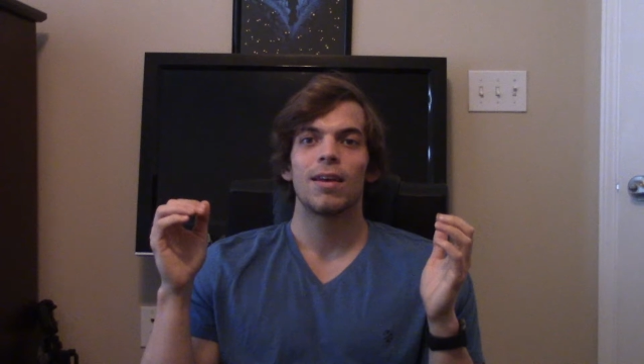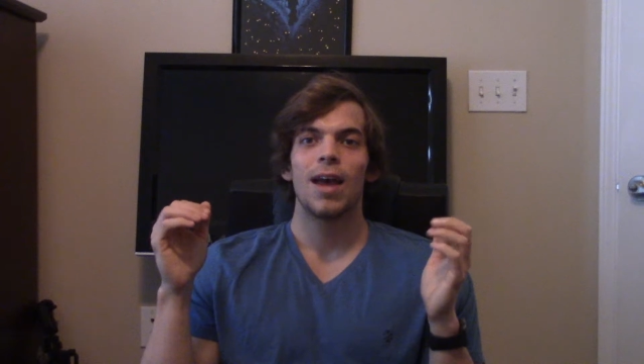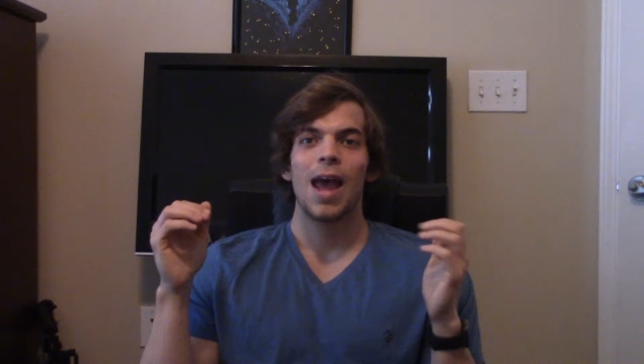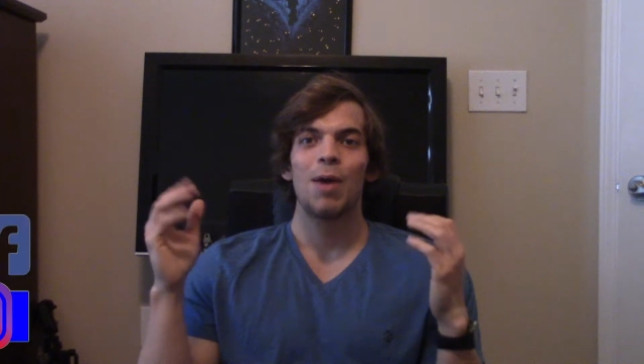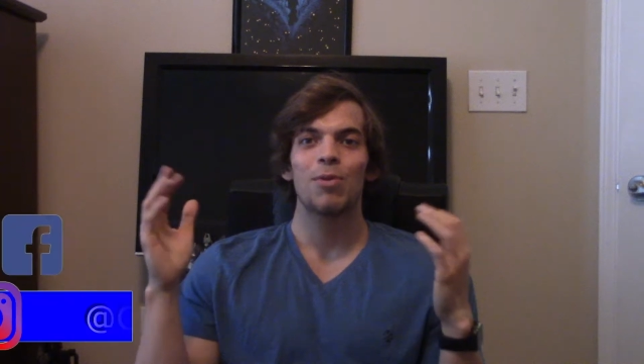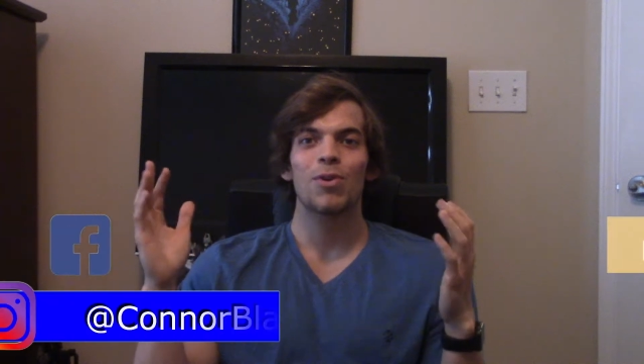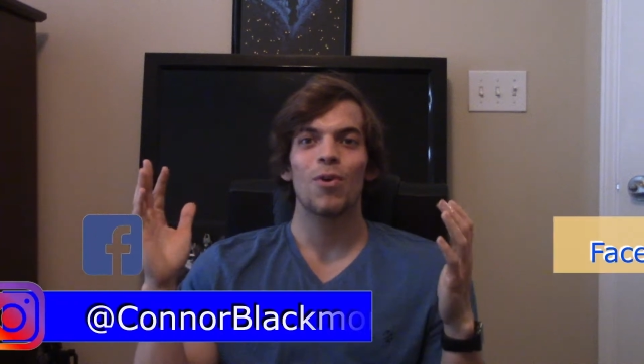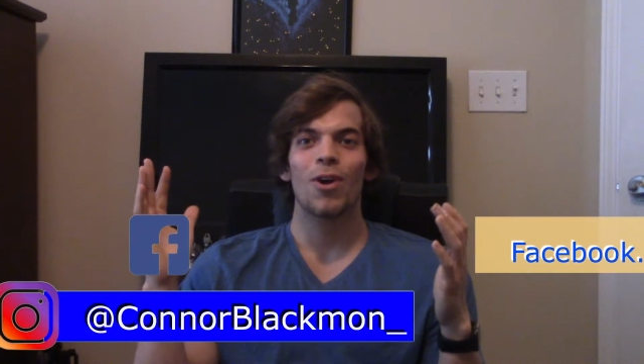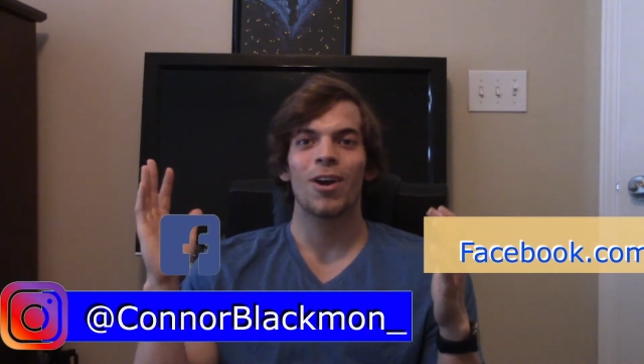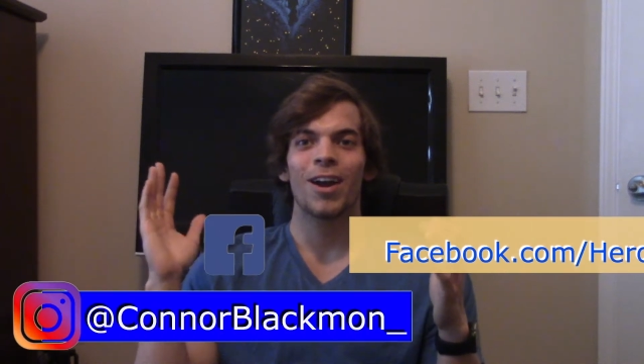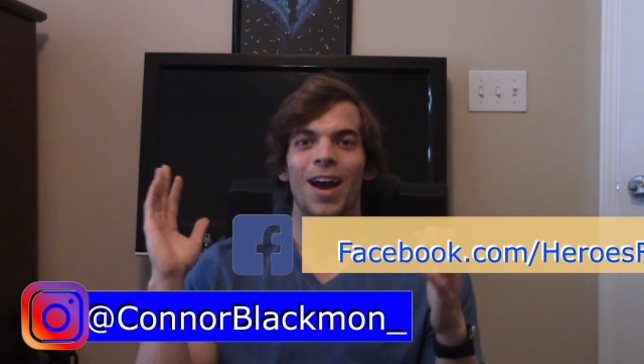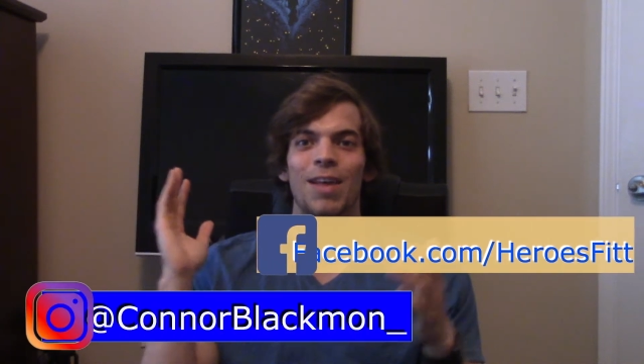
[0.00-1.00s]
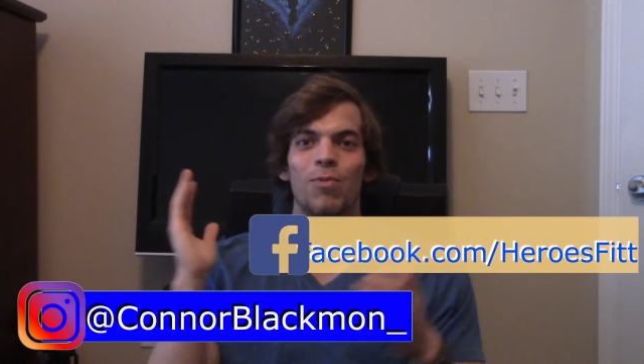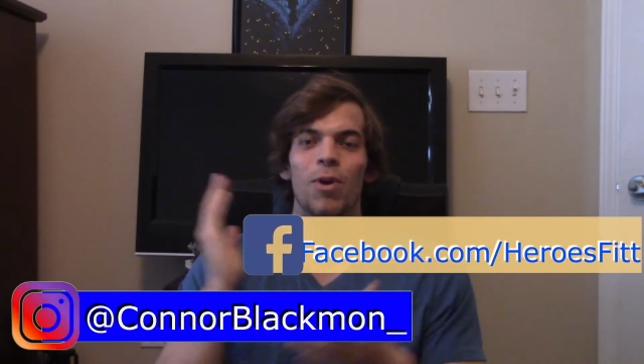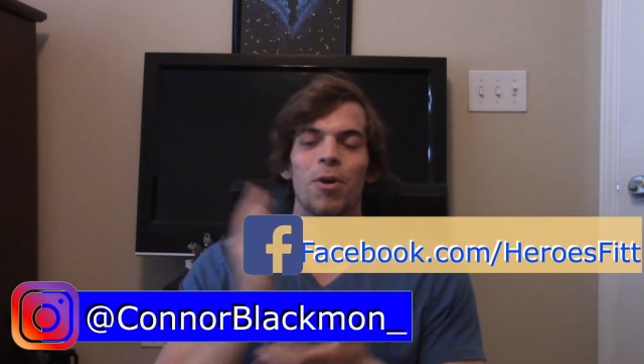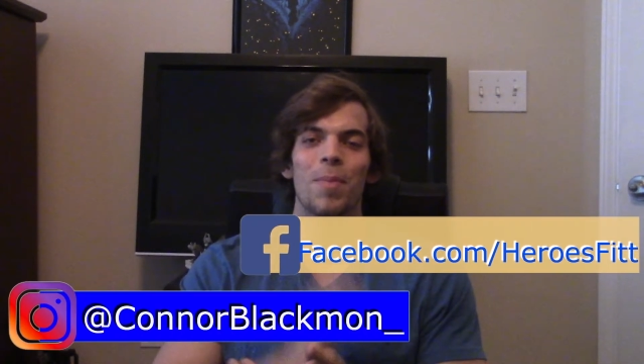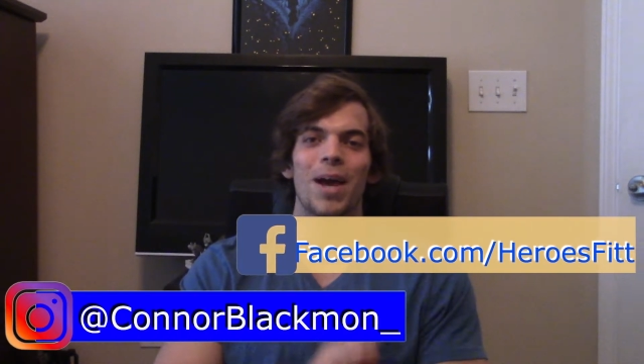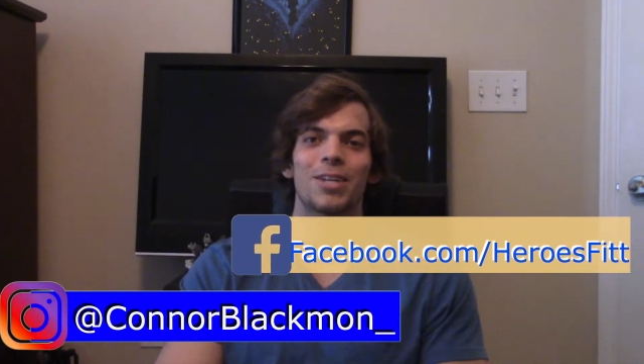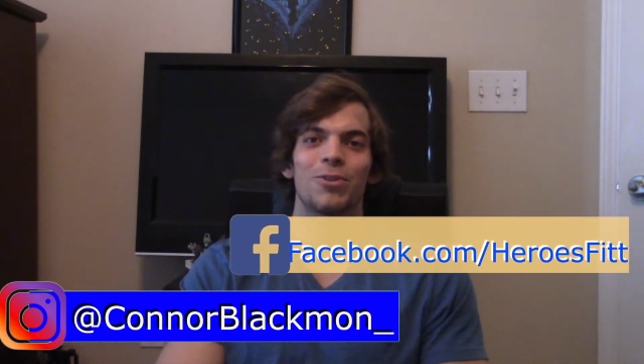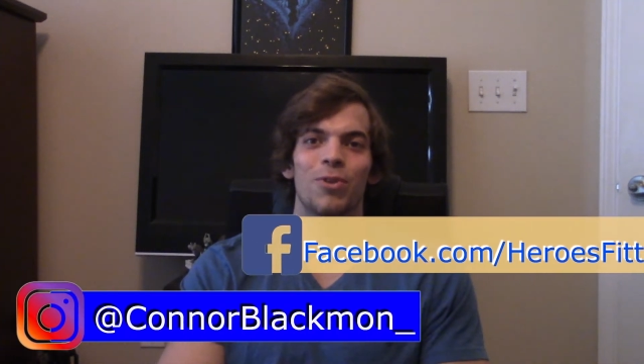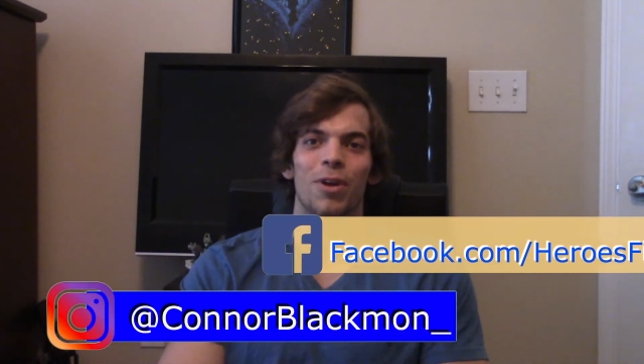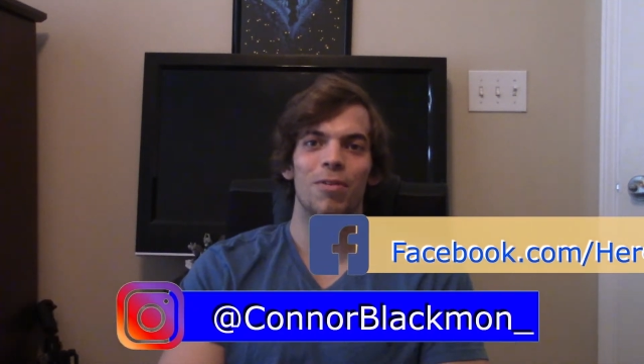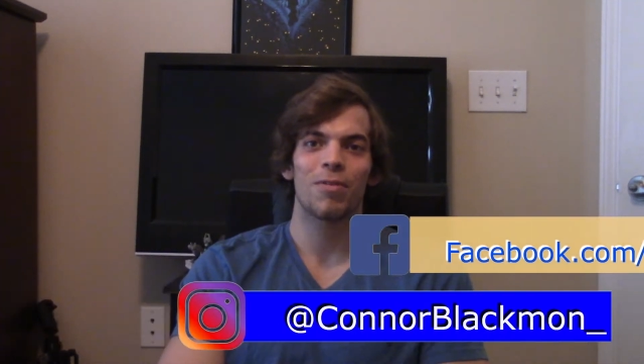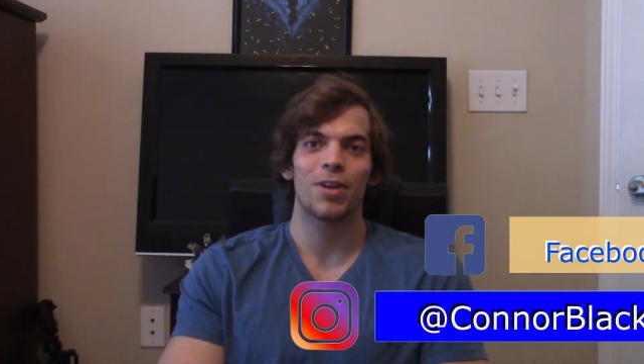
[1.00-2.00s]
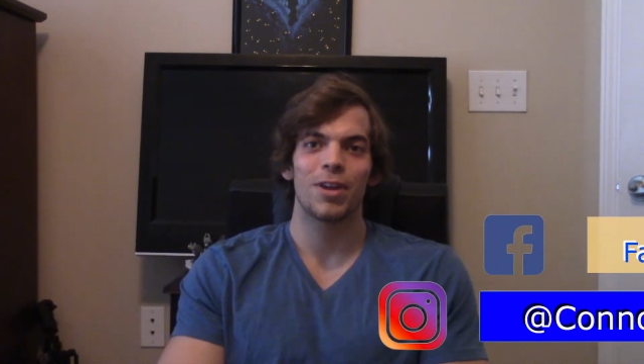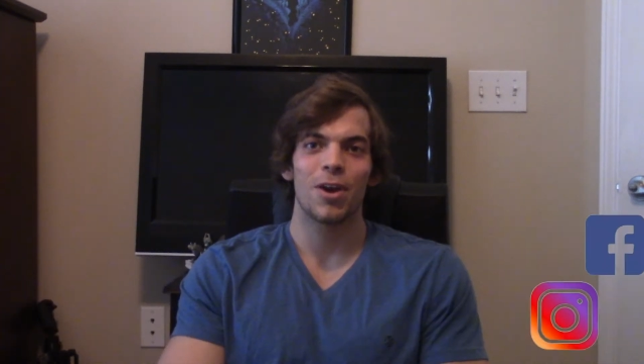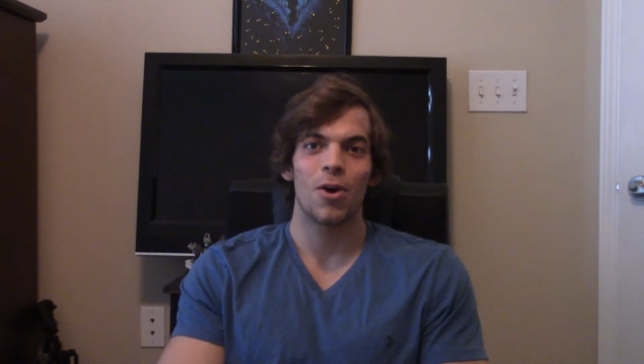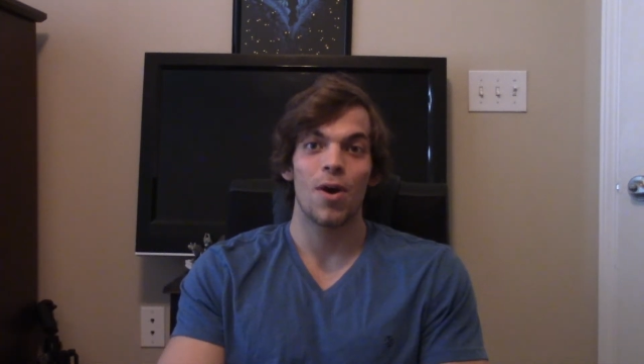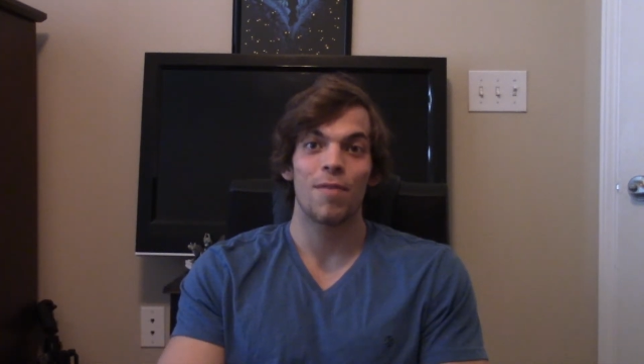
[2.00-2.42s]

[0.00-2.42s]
Hey, what's going on, guys? Welcome back to another video.